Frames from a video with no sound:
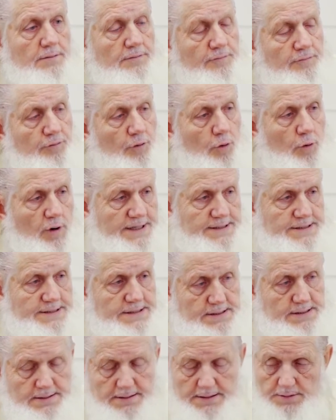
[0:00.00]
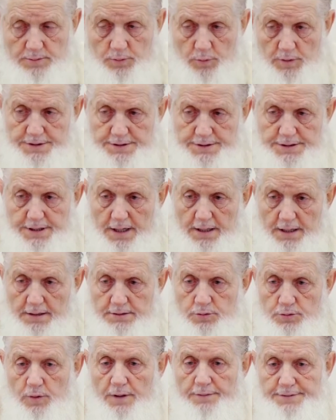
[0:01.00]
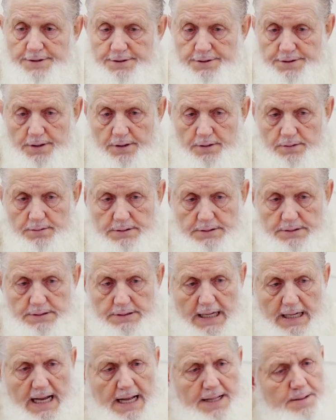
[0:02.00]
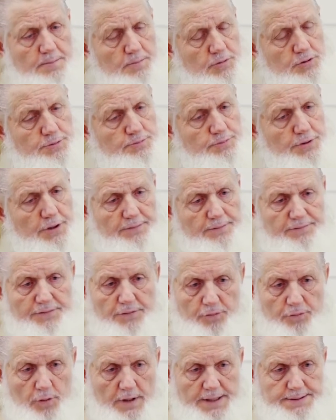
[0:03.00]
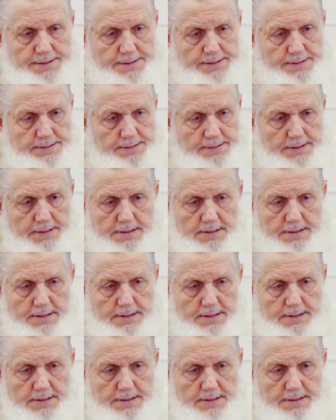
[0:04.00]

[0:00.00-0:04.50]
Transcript: voice, this one child, 12 years old, had the most beautiful voice.